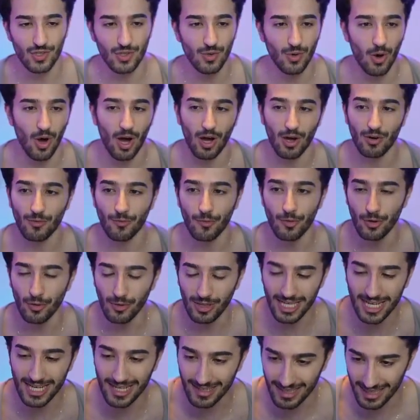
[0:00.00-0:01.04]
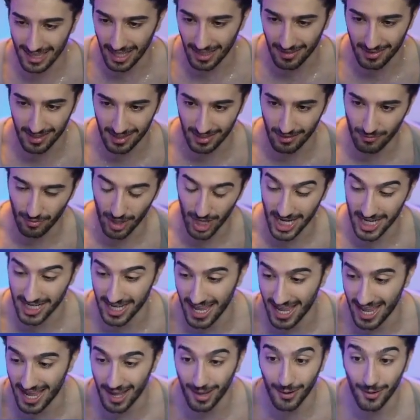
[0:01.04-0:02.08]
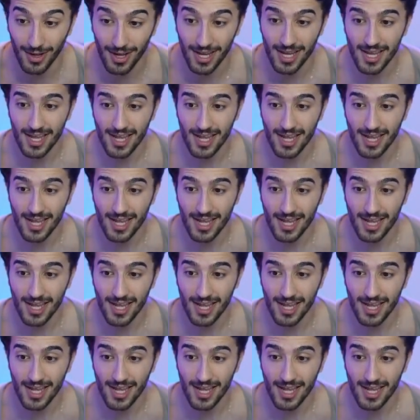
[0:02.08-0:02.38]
you are ruling London right now,